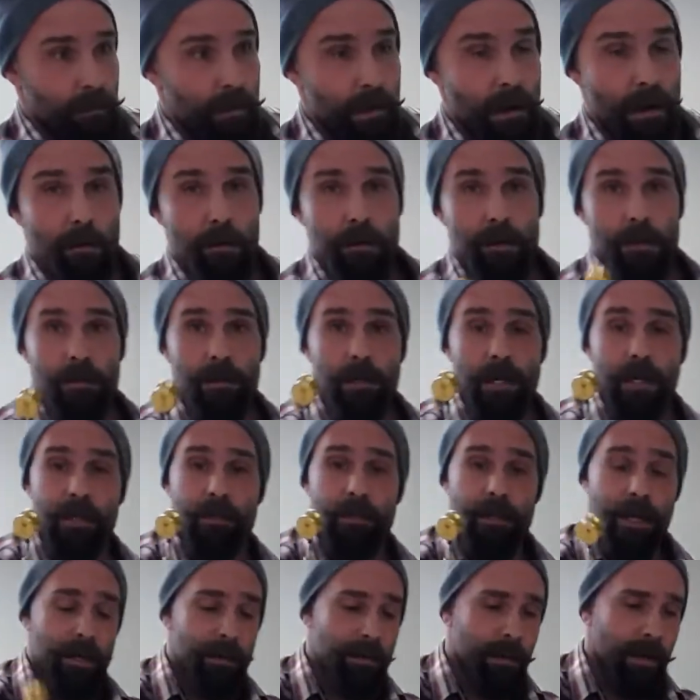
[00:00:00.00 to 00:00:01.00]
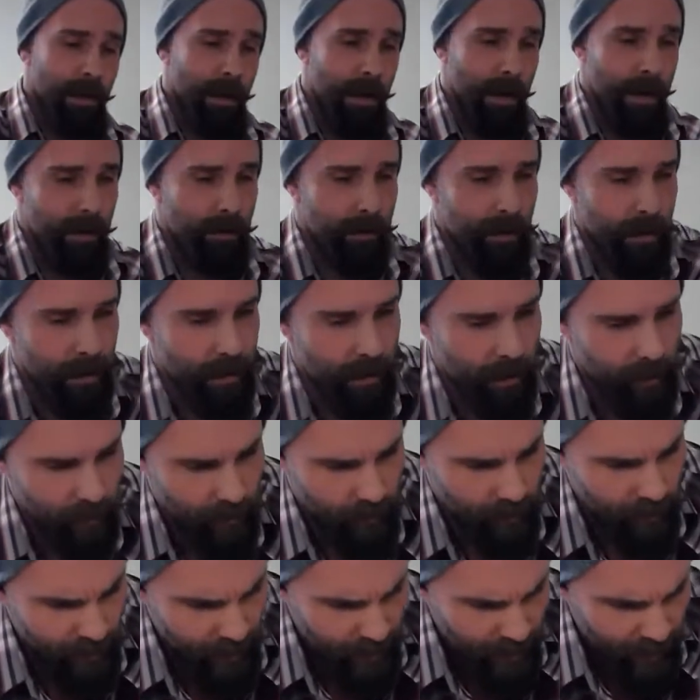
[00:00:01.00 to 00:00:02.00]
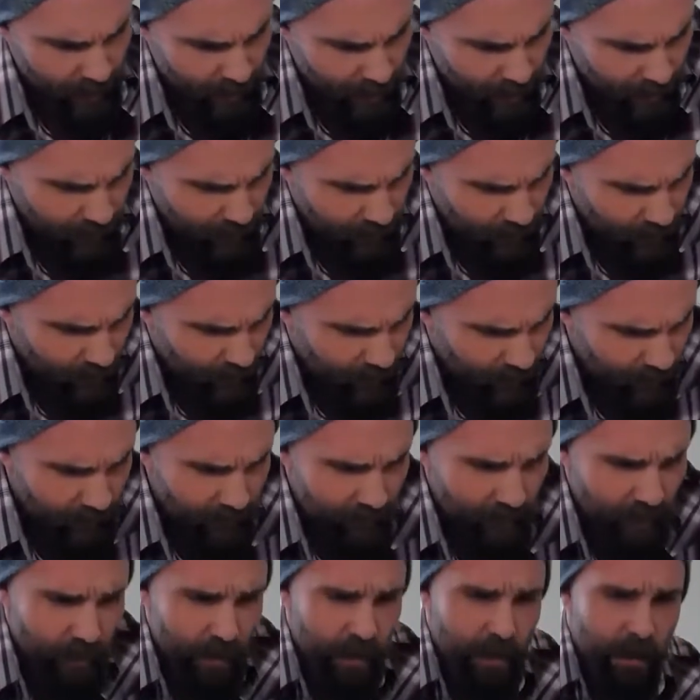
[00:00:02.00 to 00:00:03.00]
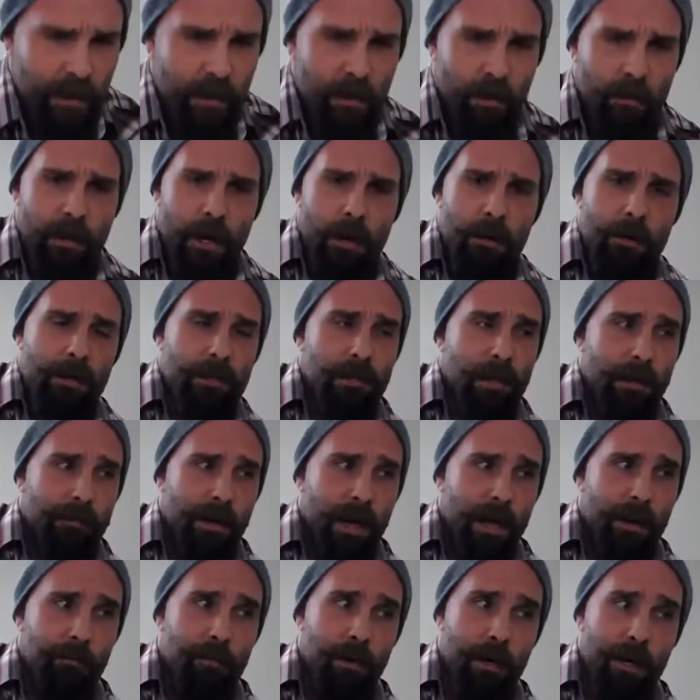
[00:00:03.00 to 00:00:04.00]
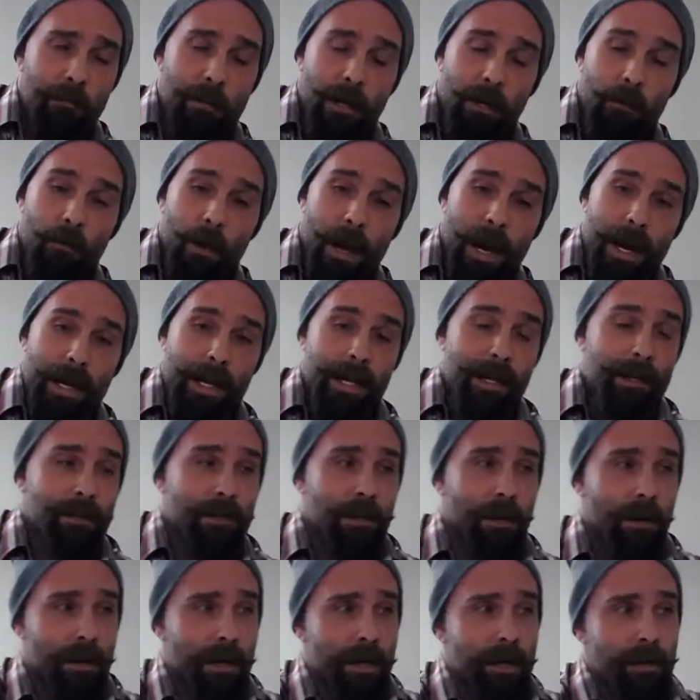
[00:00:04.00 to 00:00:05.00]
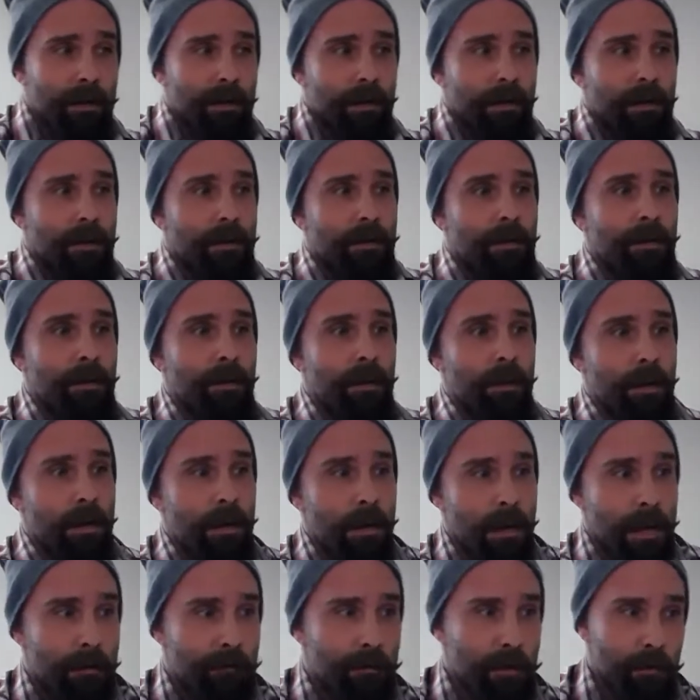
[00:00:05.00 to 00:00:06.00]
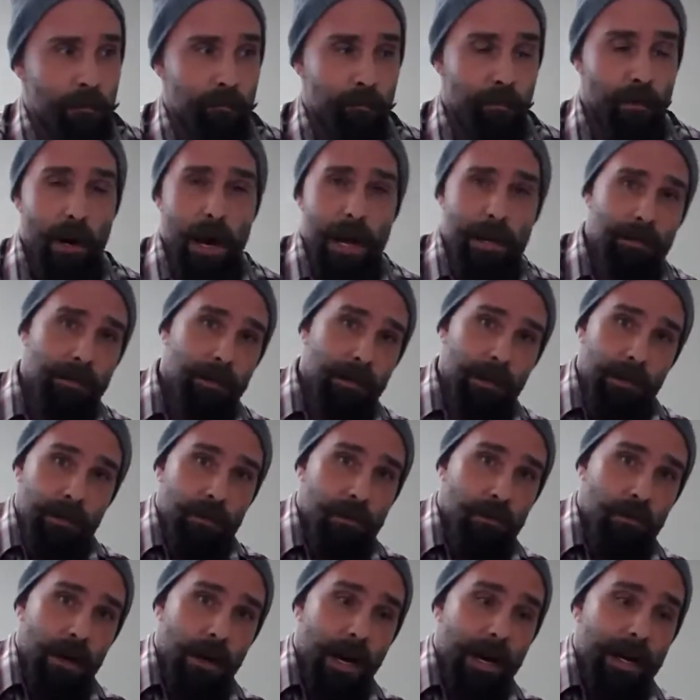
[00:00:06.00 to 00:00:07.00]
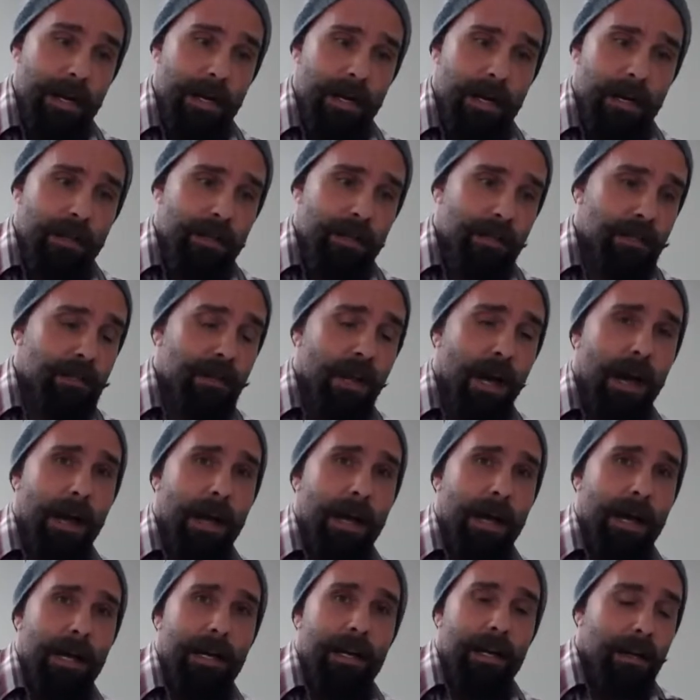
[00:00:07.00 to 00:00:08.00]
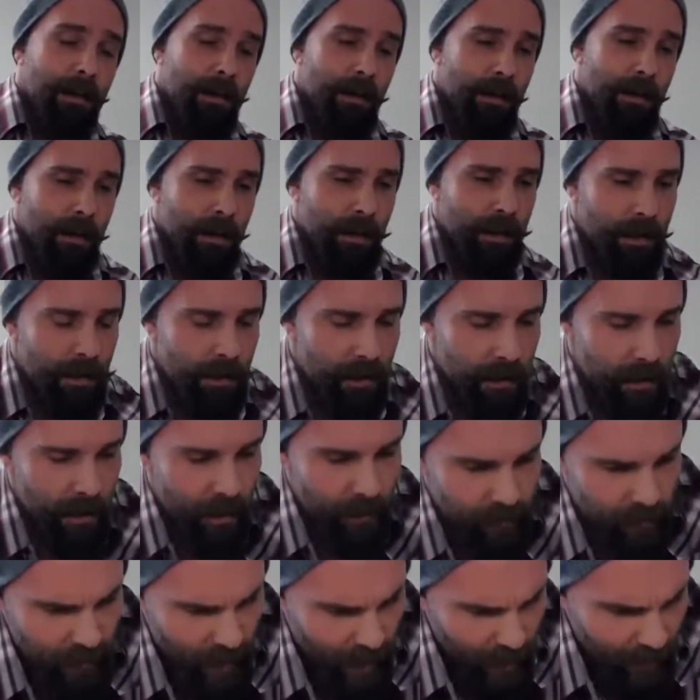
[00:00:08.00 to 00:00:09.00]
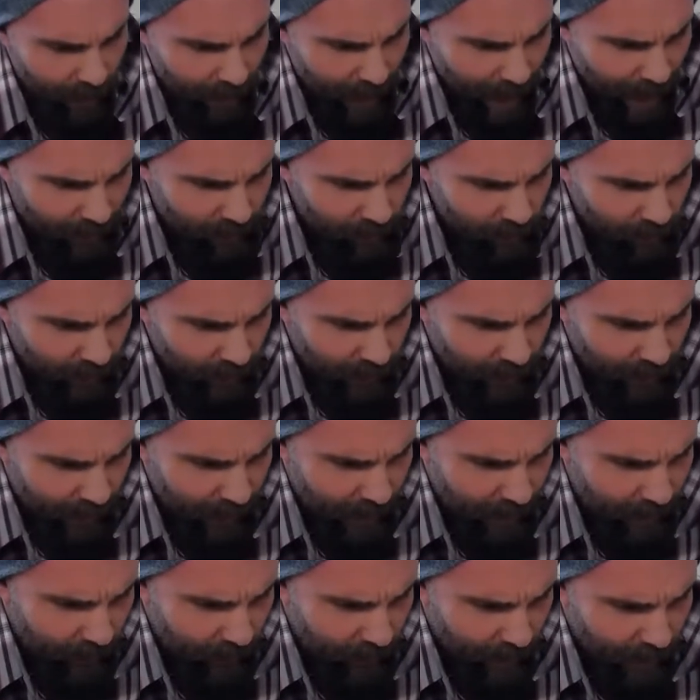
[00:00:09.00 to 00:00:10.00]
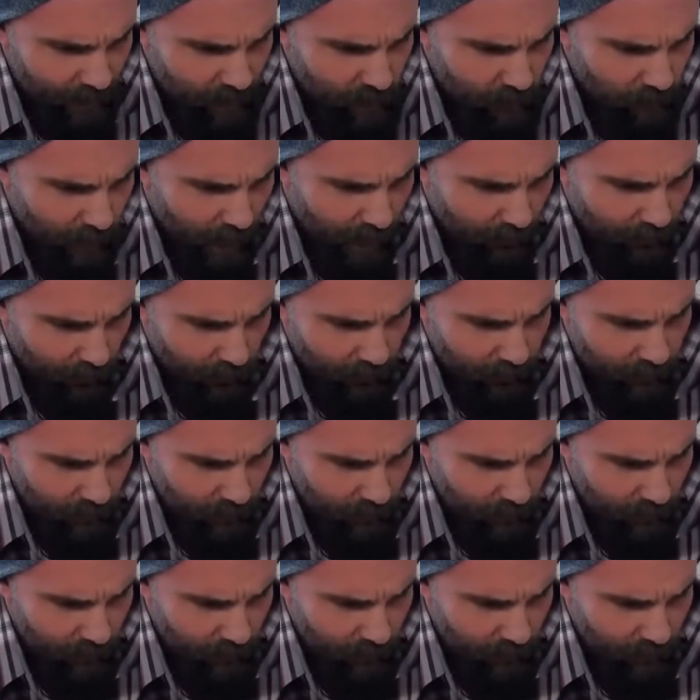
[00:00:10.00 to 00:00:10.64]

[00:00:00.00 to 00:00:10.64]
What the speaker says: Now we're just going to take the iron here, and you'll notice I've got a pretty big radius on it. If you press this straight into the side, it's not actually going to get your edge bevel.